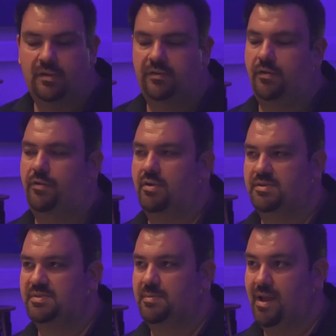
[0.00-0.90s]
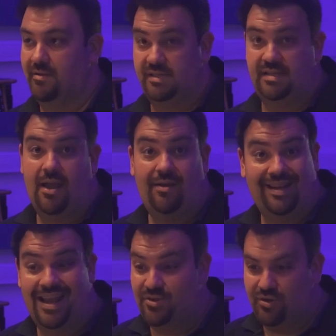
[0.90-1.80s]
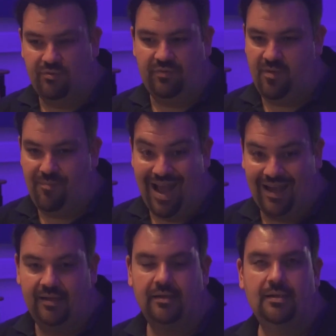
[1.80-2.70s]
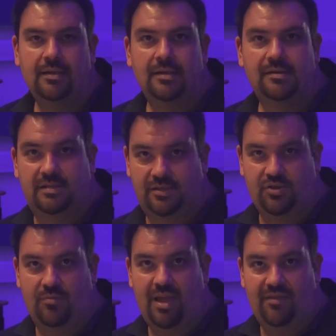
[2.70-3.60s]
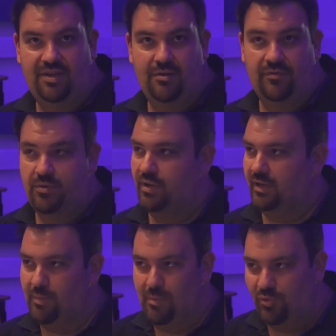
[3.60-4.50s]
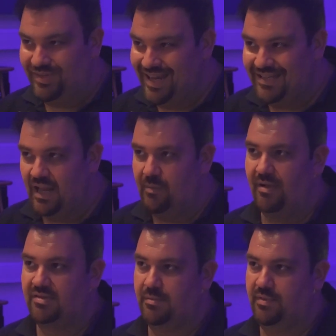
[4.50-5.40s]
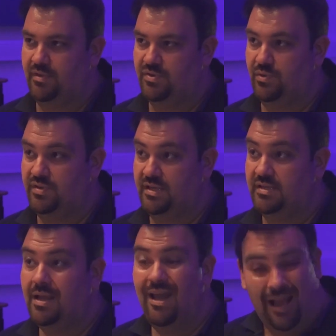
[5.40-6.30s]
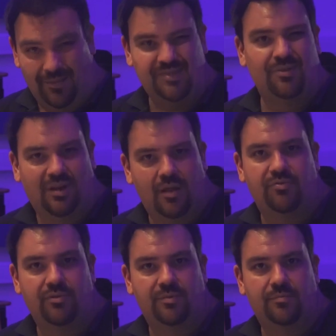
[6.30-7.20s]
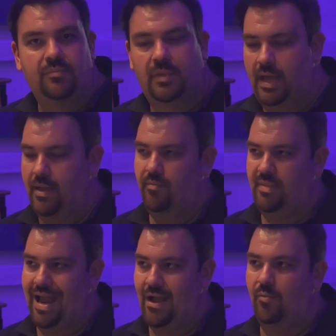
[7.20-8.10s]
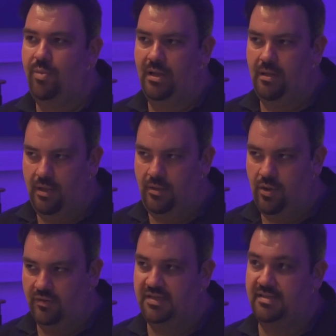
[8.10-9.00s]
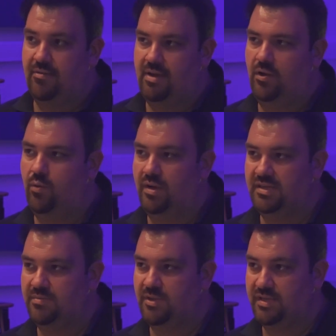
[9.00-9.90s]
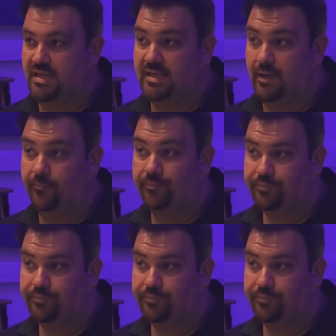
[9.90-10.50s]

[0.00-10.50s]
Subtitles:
So there are some similarities there, and again you can refer back to the John Mayer video if you want a little bit more detail about some of those choices. I'm still going to go through them now, but not necessarily in quite as much detail.